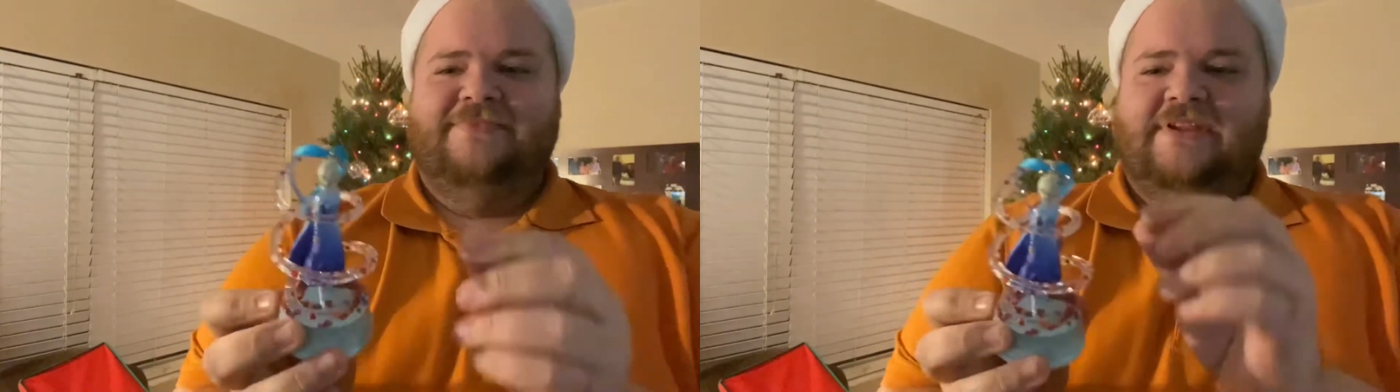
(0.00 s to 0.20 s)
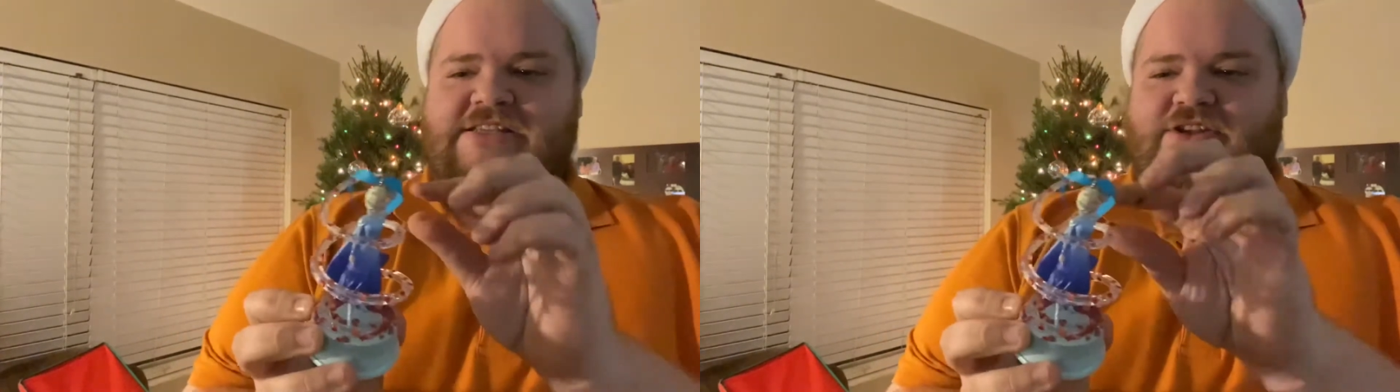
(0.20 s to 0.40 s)

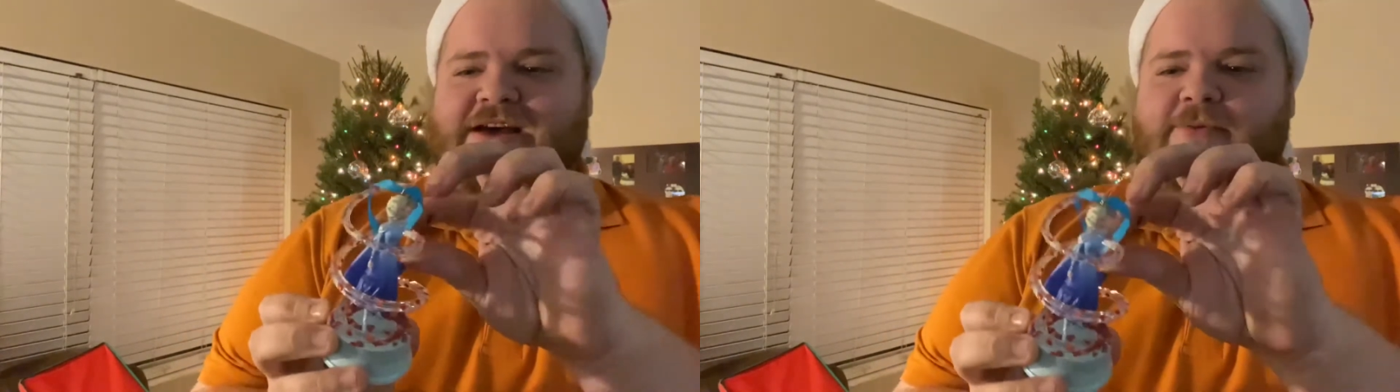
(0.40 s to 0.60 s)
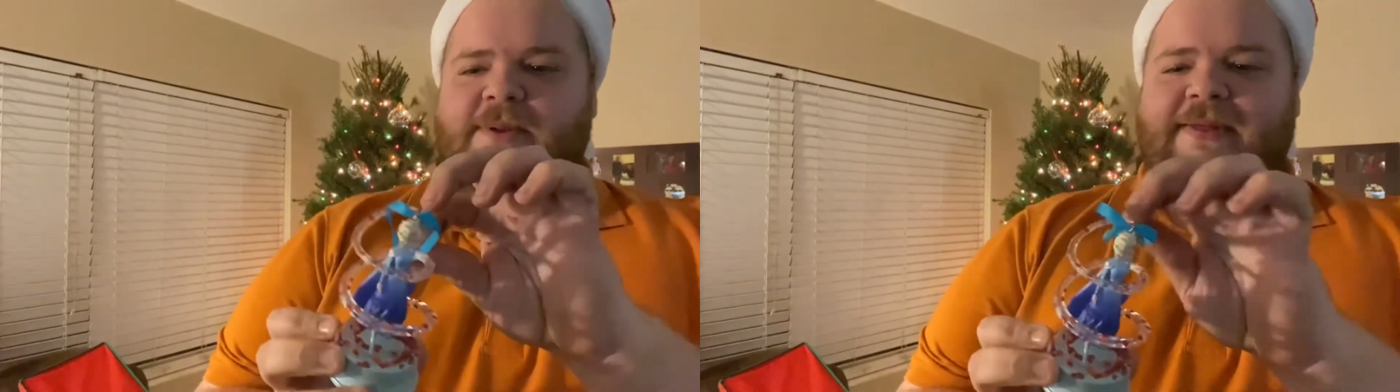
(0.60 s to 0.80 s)
So
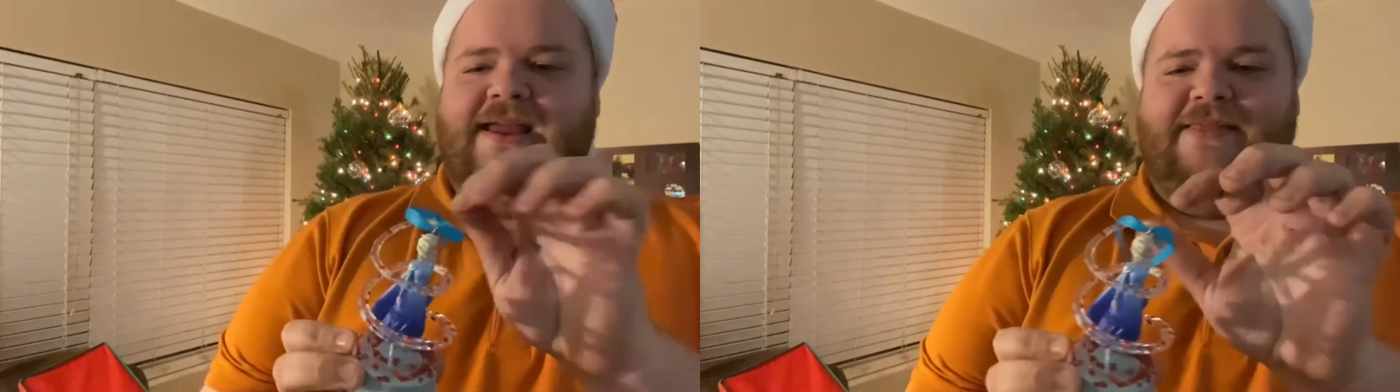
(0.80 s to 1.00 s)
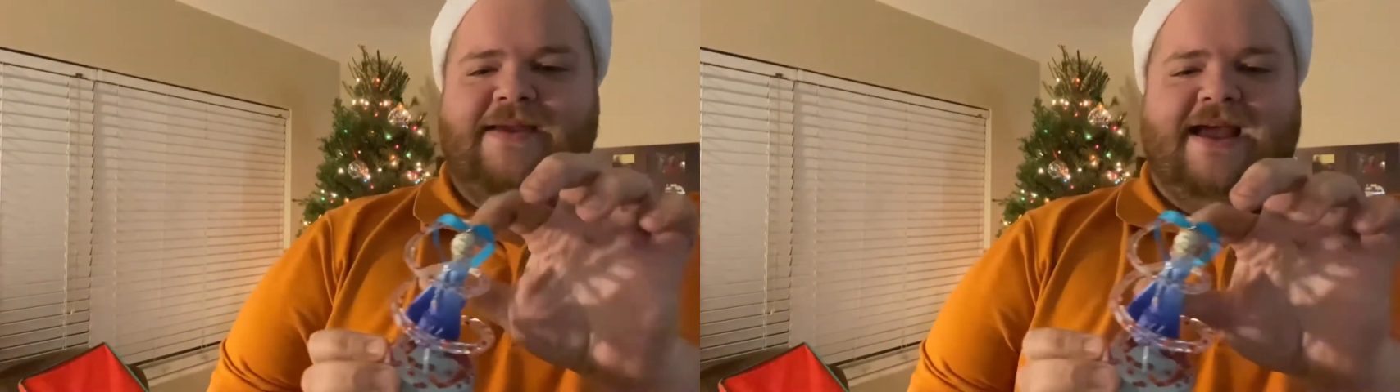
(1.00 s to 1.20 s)
that'll be playing
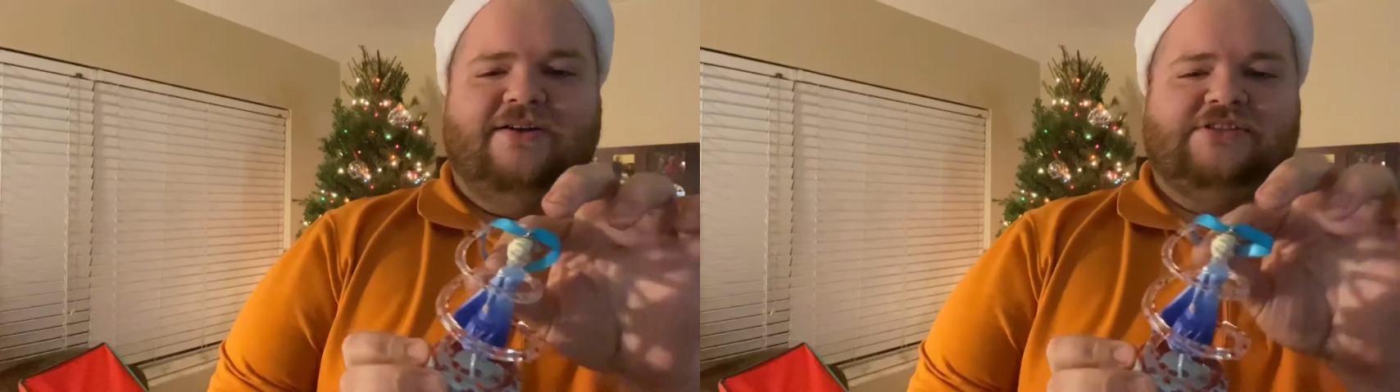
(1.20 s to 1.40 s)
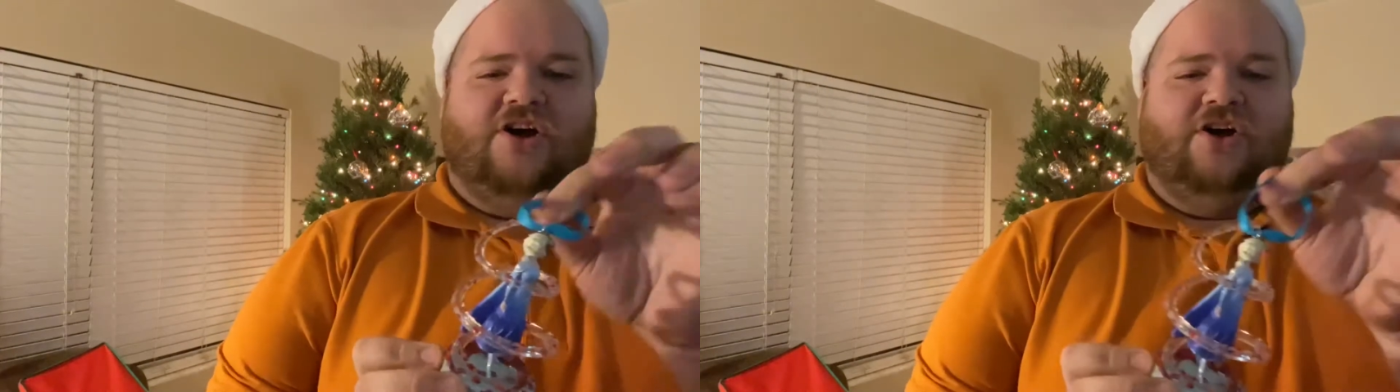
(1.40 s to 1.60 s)
in the
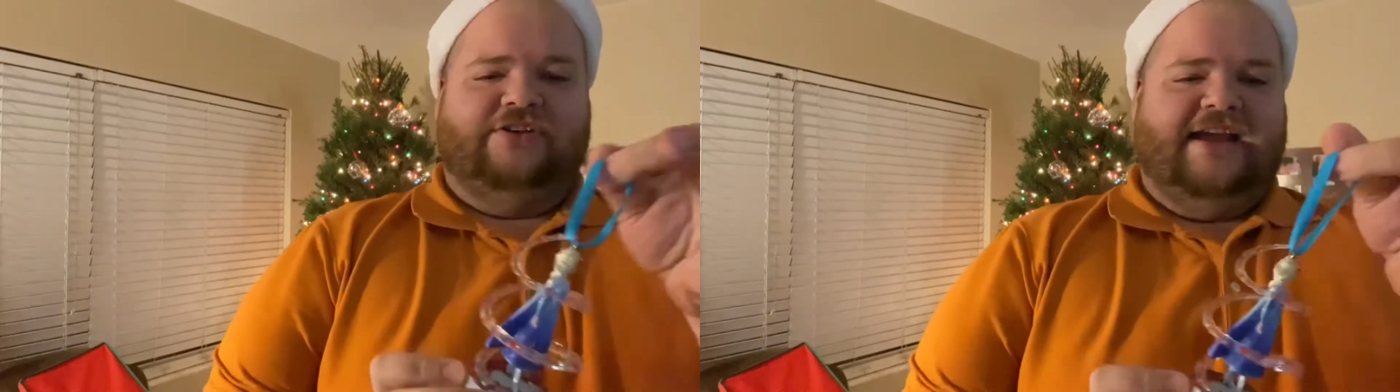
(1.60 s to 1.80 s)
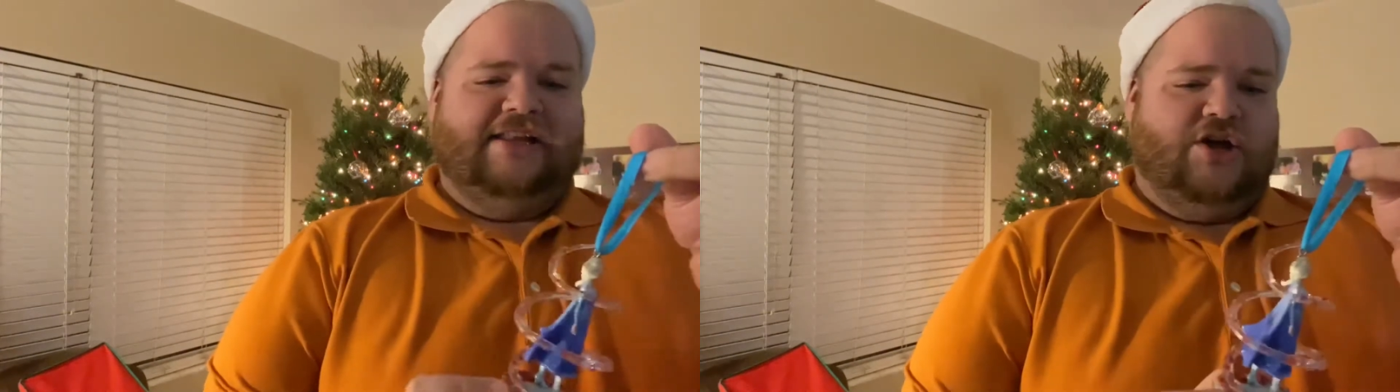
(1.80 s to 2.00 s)
house all
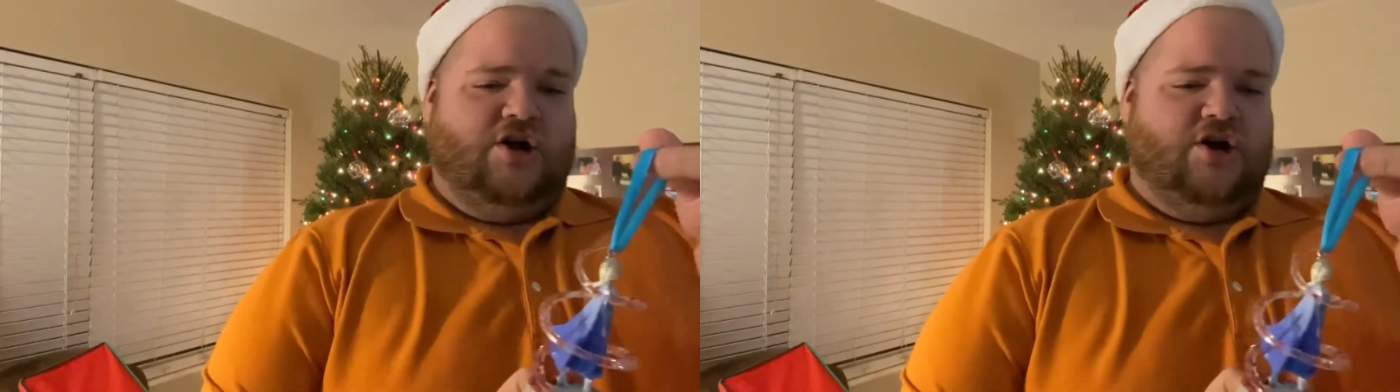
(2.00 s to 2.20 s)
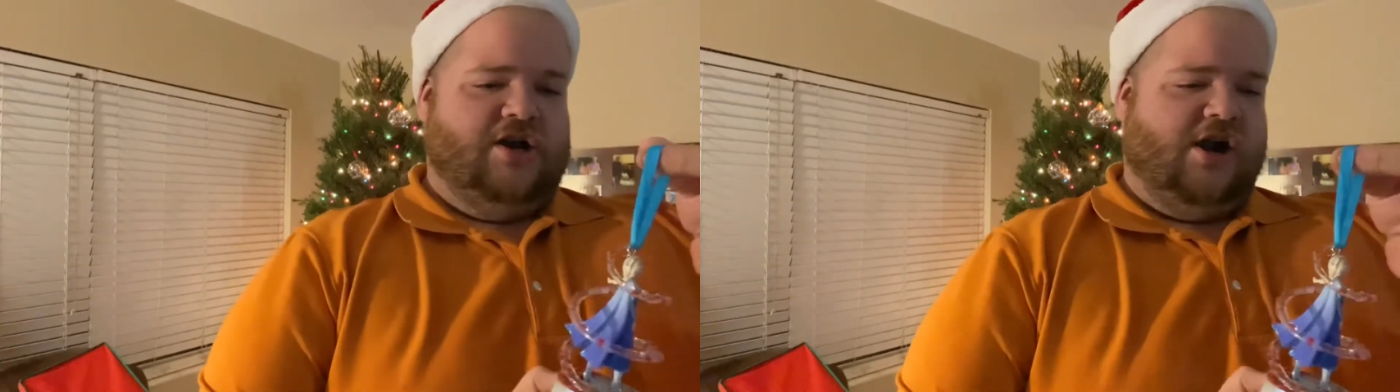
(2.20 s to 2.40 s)
day long and